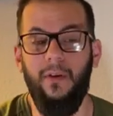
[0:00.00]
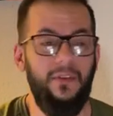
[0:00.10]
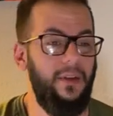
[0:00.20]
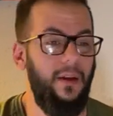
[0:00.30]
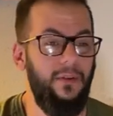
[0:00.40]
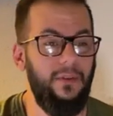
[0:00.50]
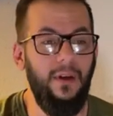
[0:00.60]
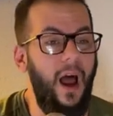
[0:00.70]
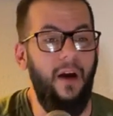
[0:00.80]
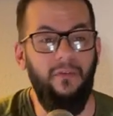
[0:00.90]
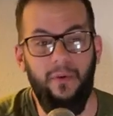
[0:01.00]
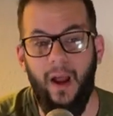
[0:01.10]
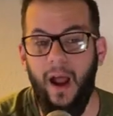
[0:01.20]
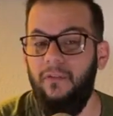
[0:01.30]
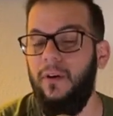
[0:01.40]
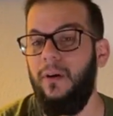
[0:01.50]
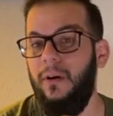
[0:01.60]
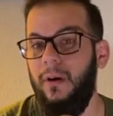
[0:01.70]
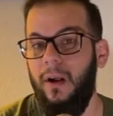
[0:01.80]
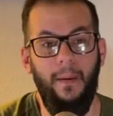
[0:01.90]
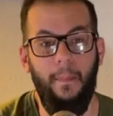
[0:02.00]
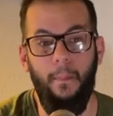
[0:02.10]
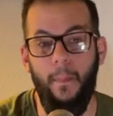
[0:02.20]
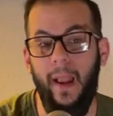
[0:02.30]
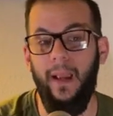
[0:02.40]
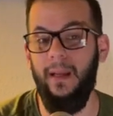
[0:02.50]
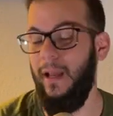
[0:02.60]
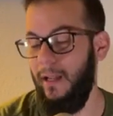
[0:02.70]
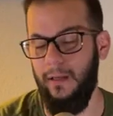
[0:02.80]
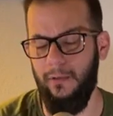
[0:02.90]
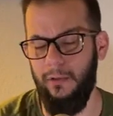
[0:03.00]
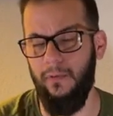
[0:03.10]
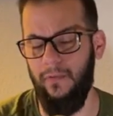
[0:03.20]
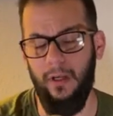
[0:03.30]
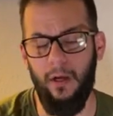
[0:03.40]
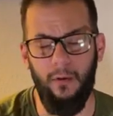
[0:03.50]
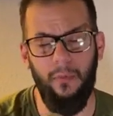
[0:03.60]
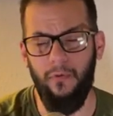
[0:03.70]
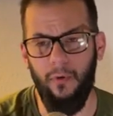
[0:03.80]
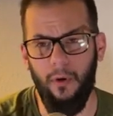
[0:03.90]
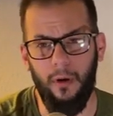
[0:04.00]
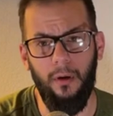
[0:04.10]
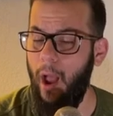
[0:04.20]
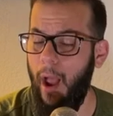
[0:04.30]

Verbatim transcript: says Have you ever made a YouTube video before?